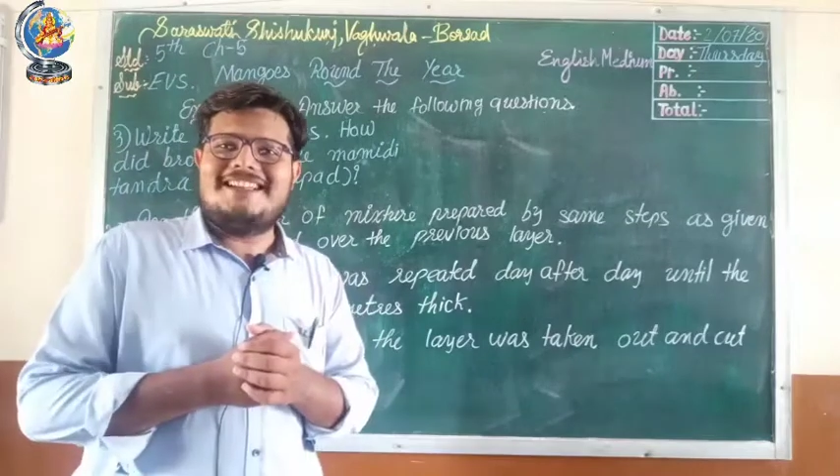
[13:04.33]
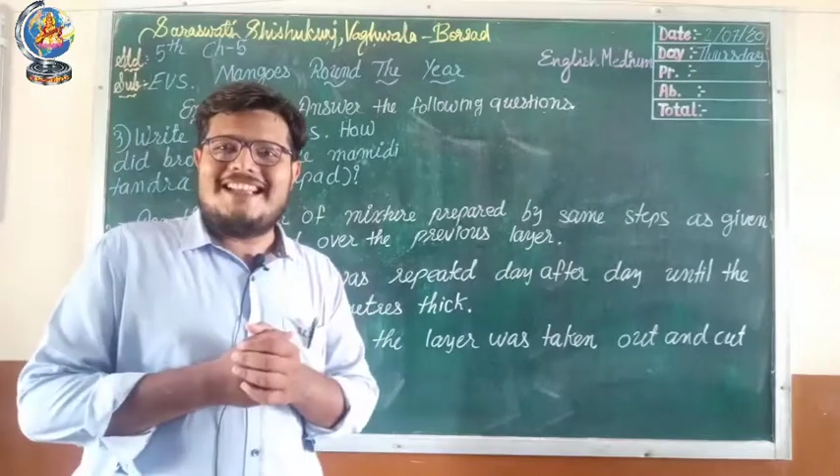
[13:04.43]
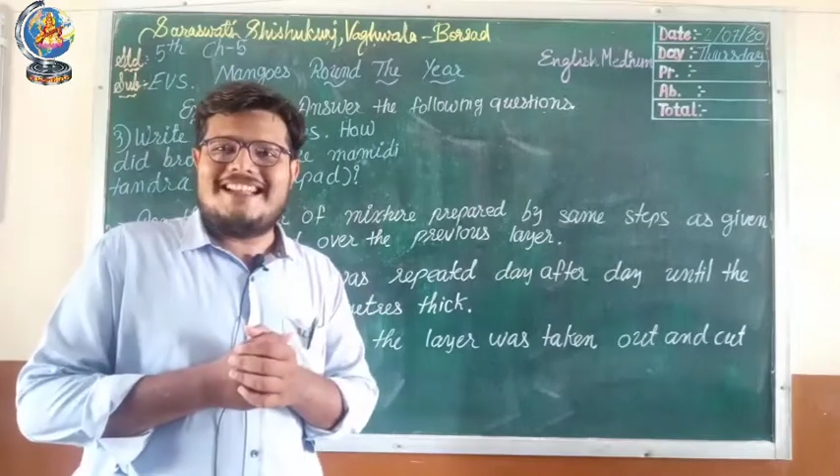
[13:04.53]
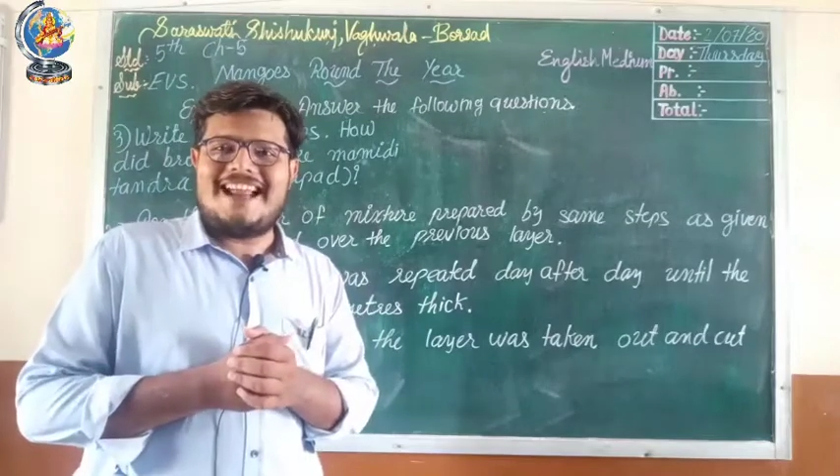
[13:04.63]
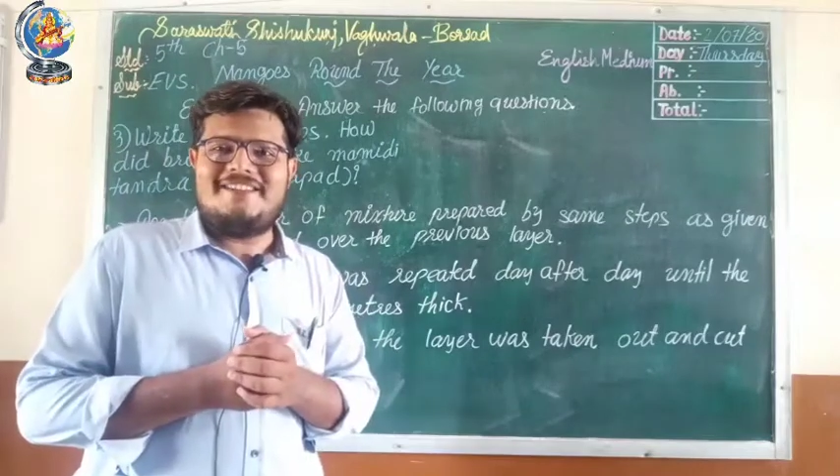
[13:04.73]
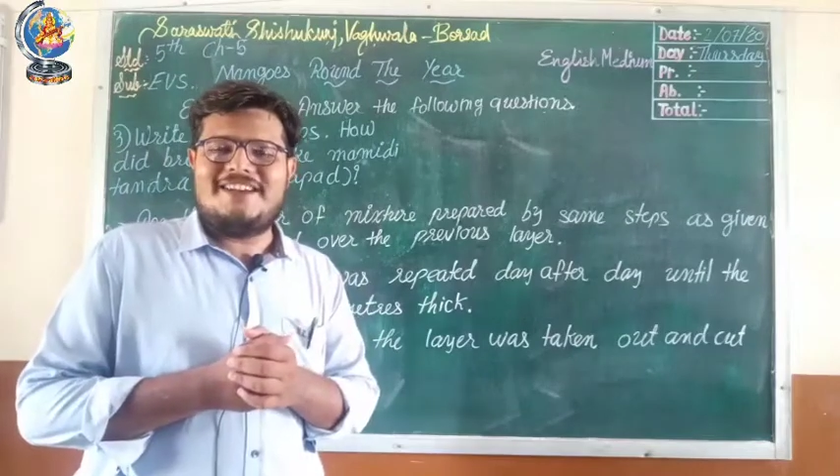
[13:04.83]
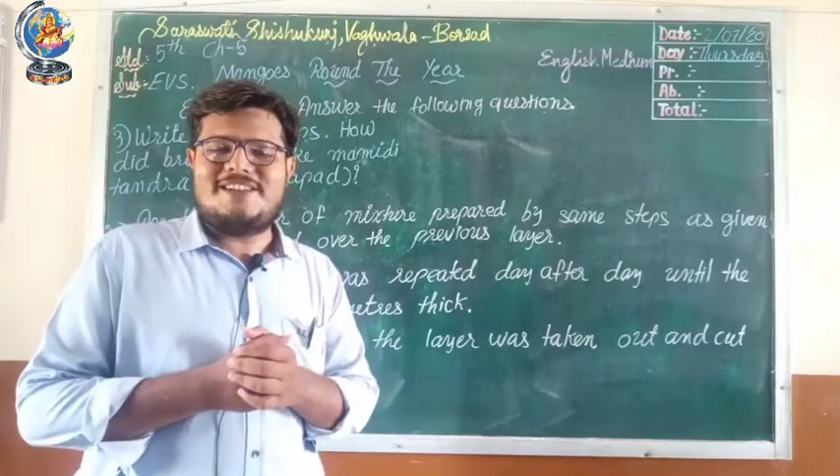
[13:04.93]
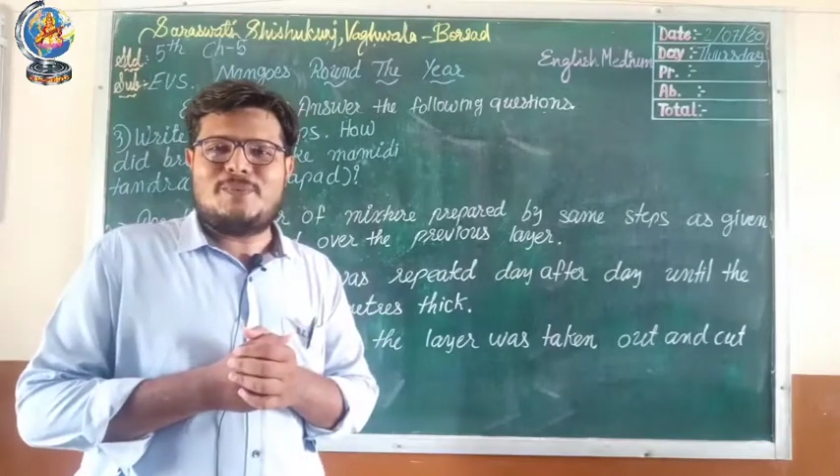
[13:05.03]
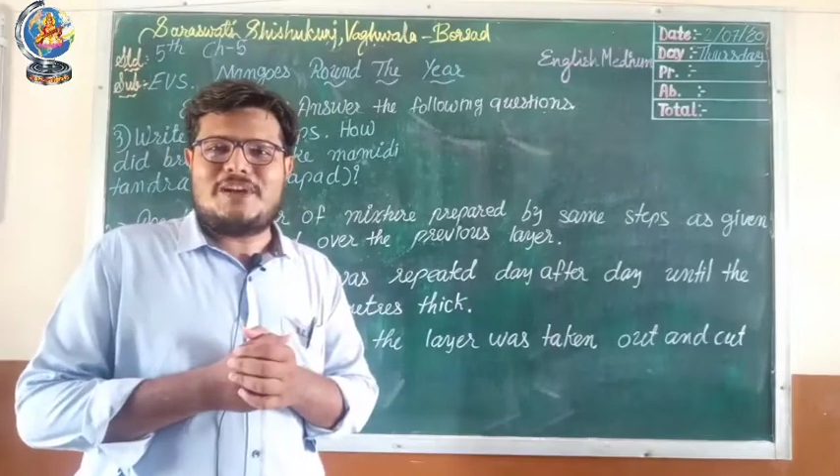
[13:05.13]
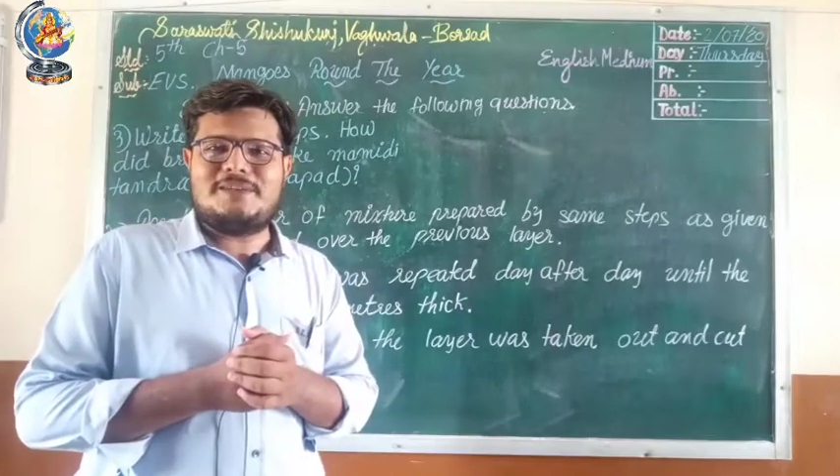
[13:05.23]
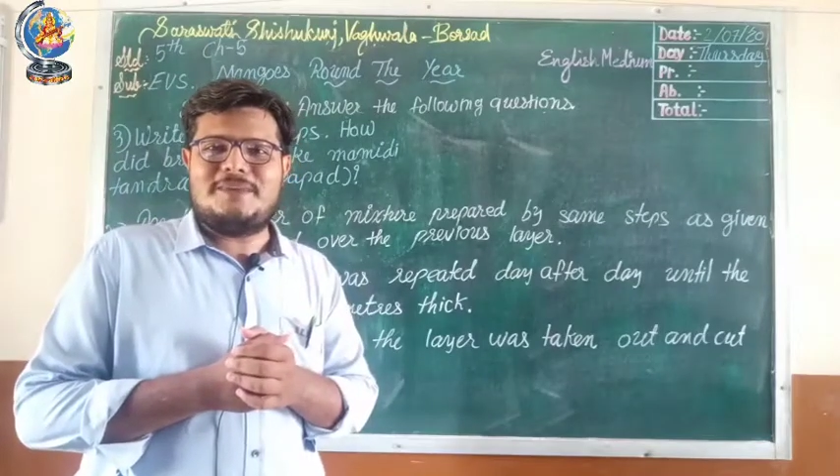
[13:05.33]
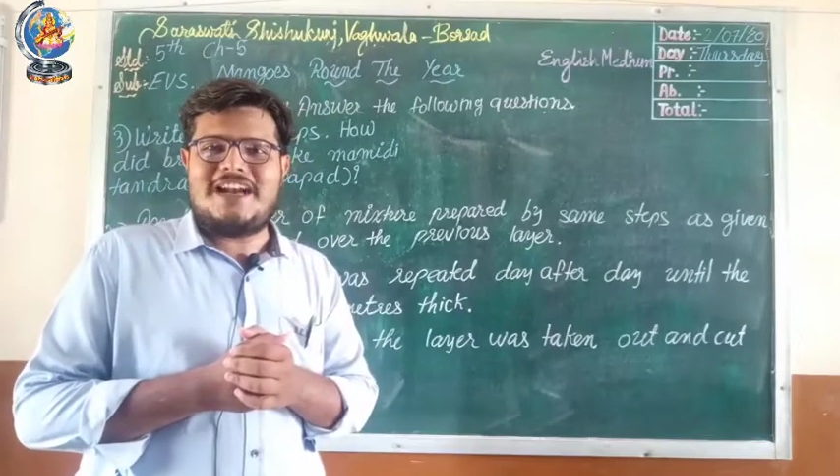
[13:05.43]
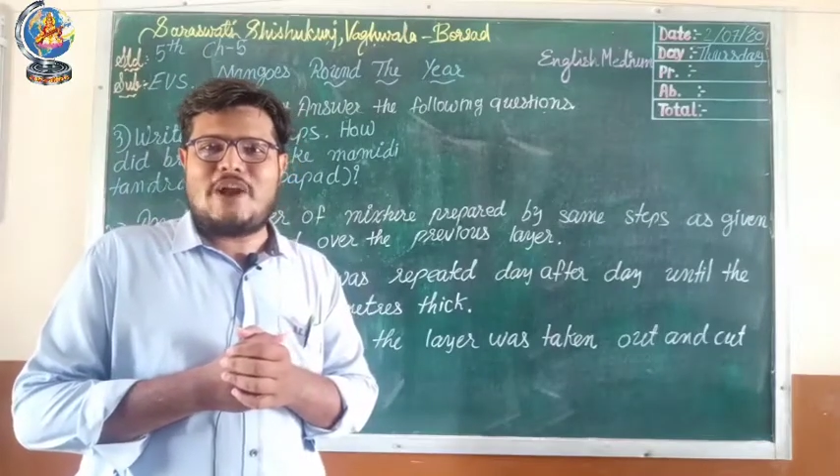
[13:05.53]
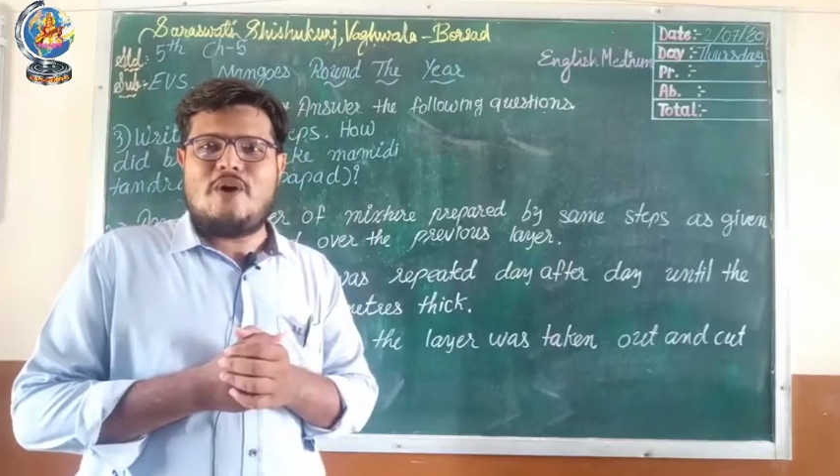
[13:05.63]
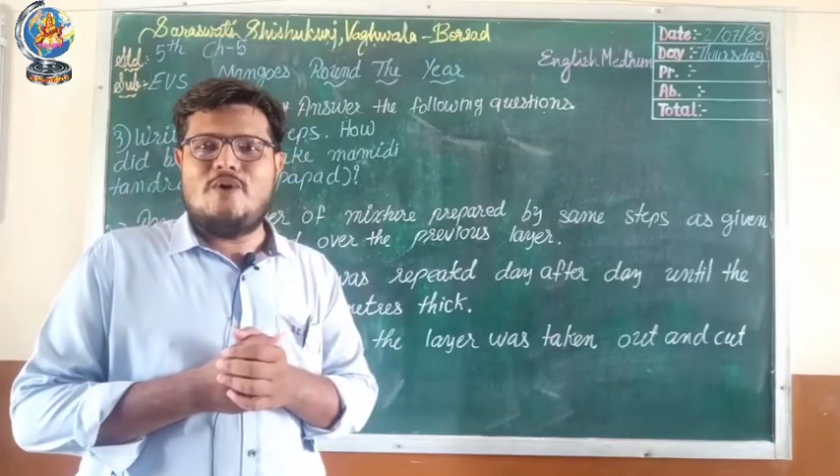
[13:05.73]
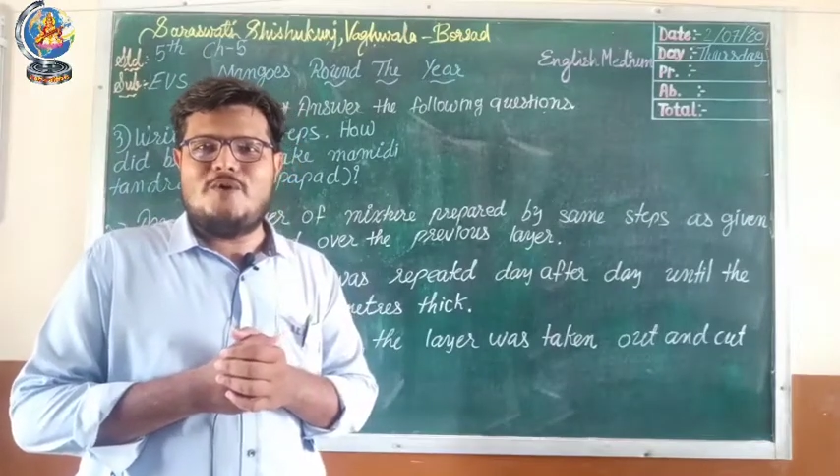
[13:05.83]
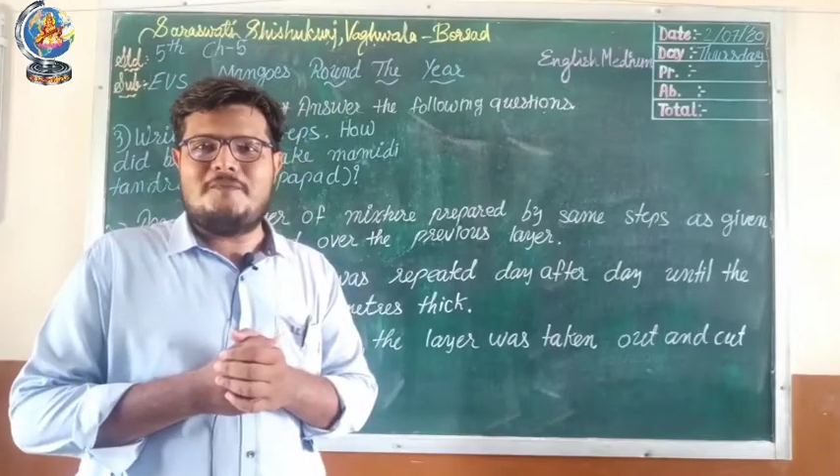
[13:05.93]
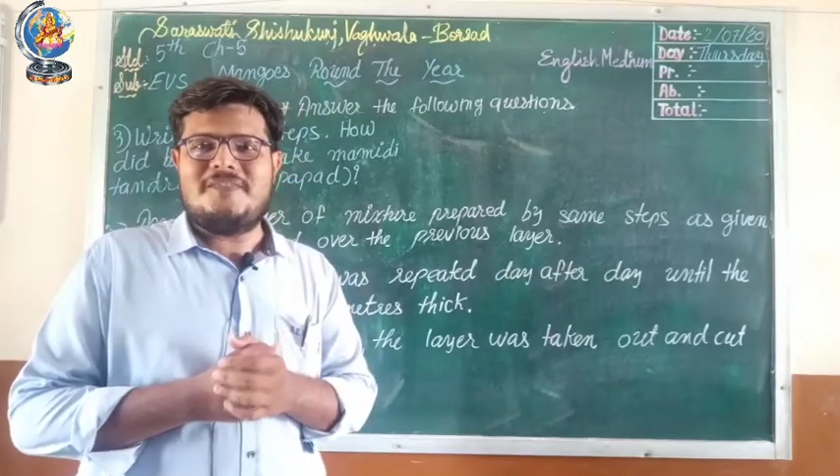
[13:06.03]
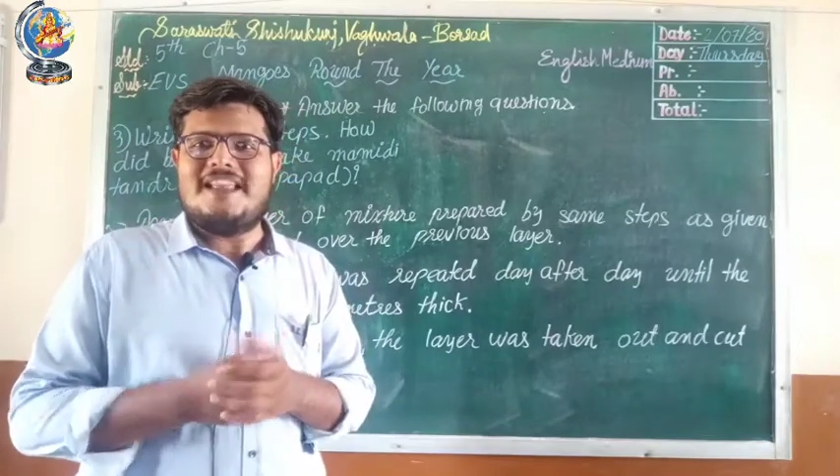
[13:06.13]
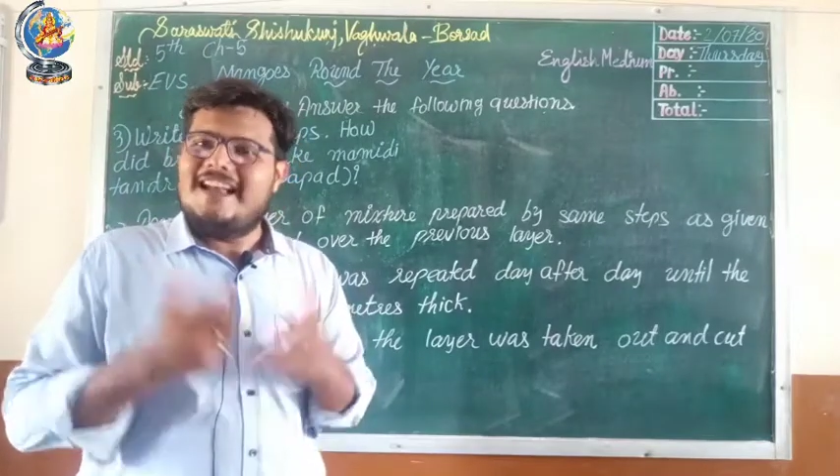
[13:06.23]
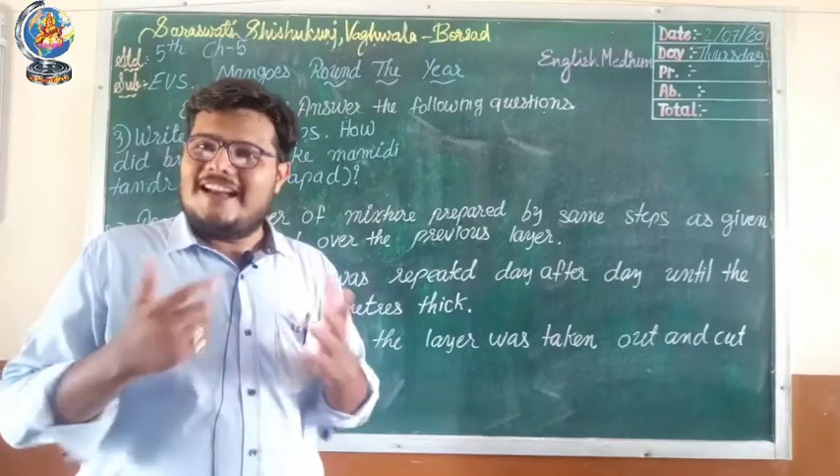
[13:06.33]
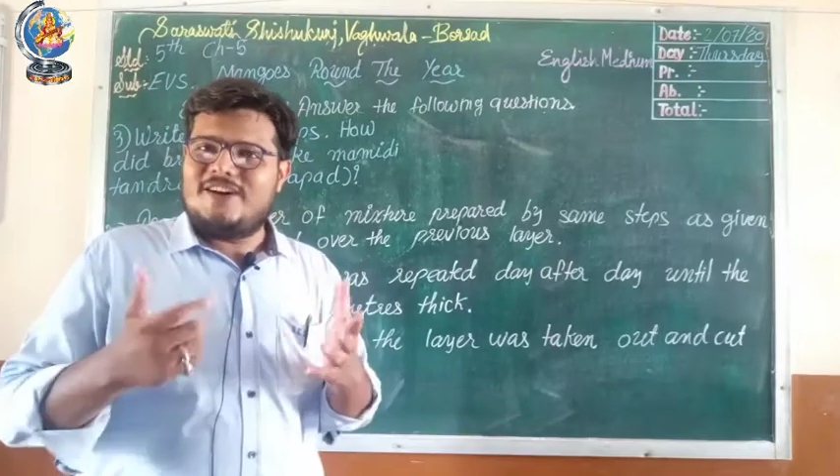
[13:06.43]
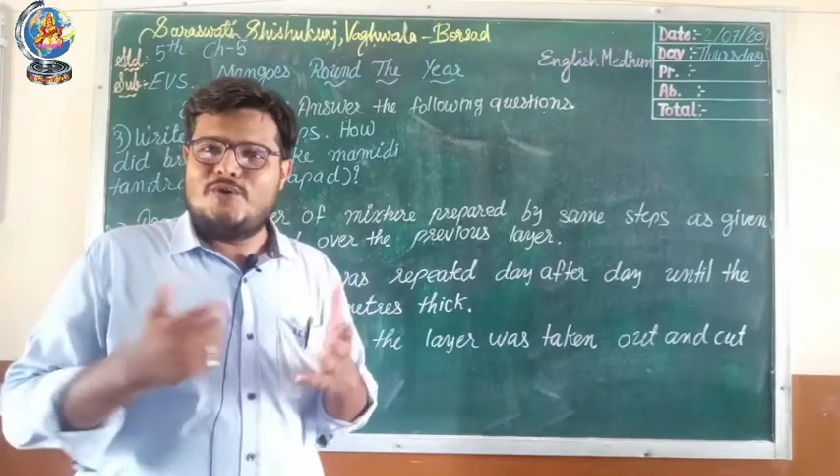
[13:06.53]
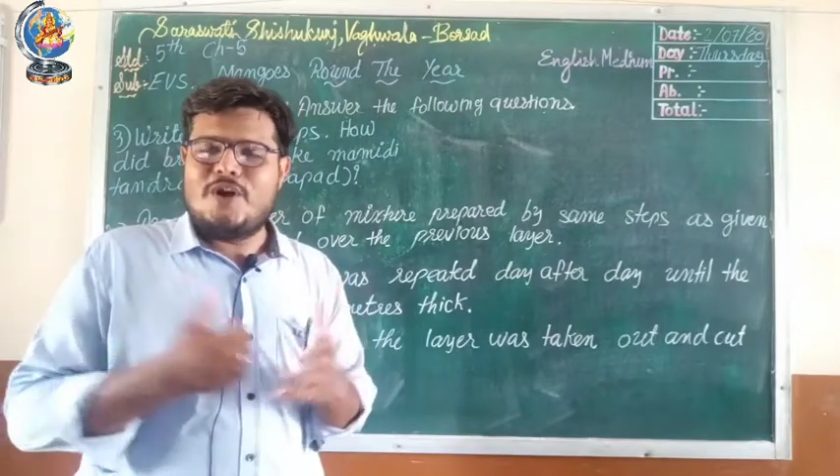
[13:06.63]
Tandra if it is possible at your home.